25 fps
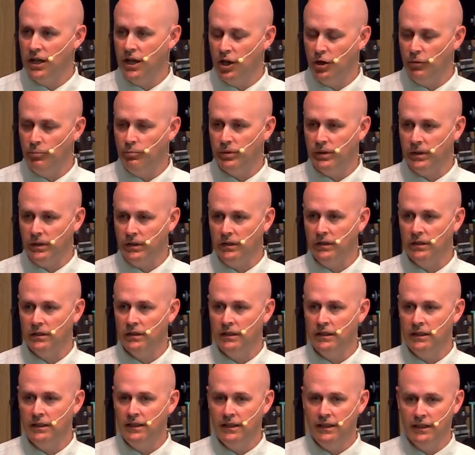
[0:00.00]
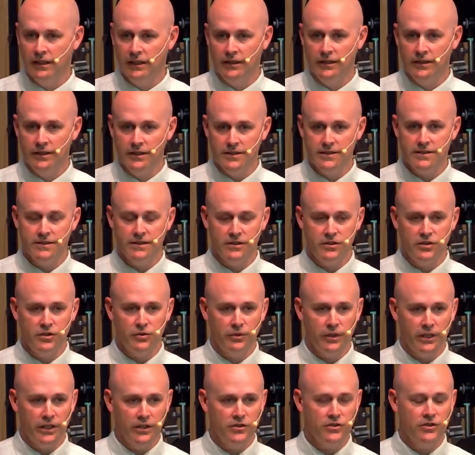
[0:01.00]
helping in this
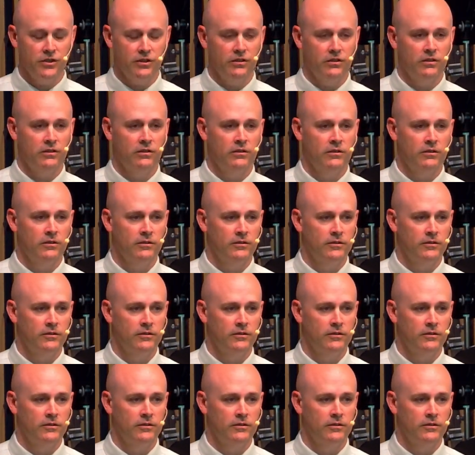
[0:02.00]
situation?